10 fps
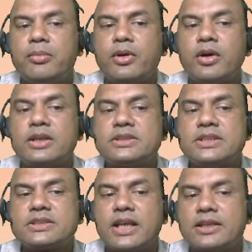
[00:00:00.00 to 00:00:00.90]
because
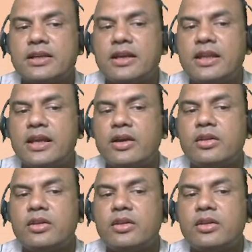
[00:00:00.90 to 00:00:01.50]
these guys are dealing